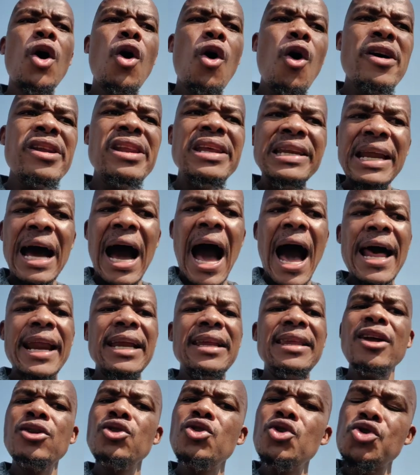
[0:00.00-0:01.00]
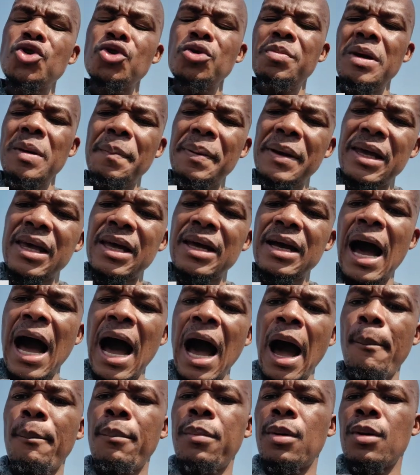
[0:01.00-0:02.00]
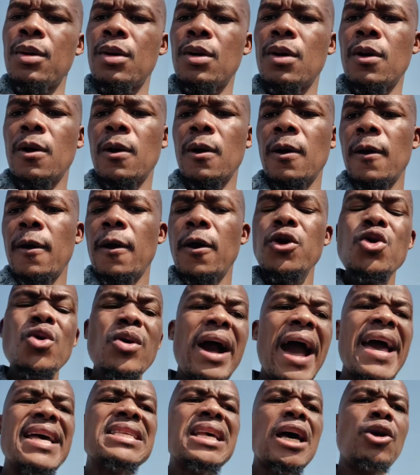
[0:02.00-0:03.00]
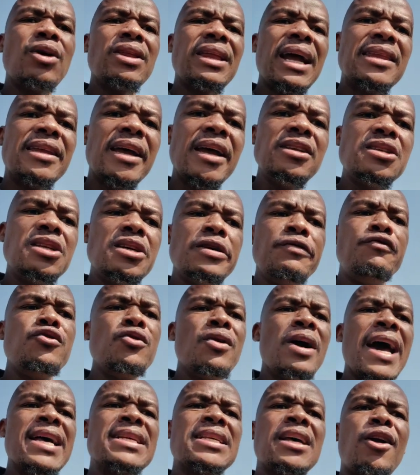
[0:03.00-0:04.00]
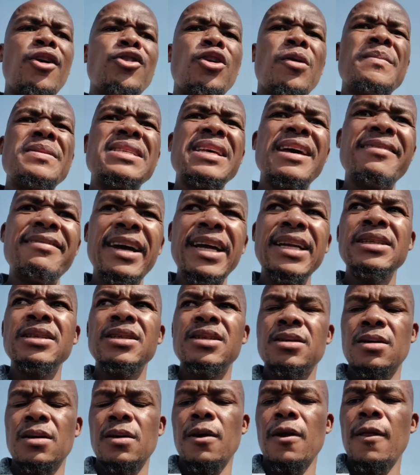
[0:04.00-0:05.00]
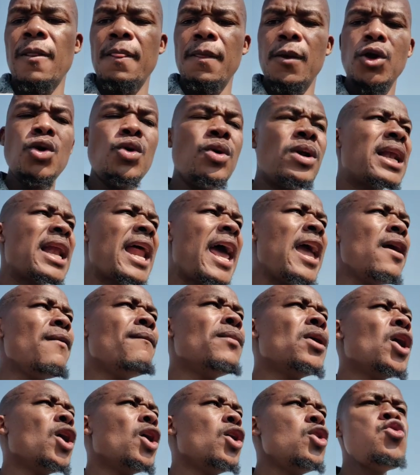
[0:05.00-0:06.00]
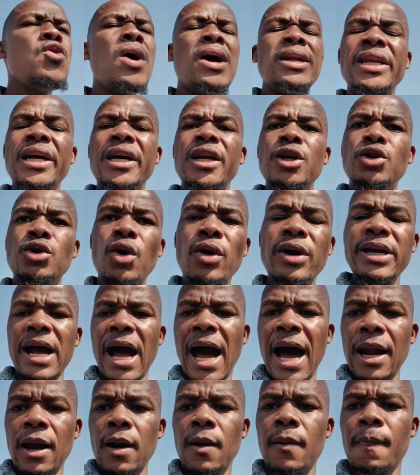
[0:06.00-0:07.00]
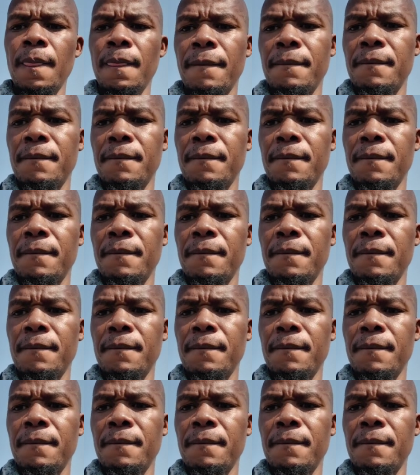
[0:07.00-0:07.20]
the ordinary that you should be picking up. You guys are not attentive, you guys are not observant. You claim you are territorial,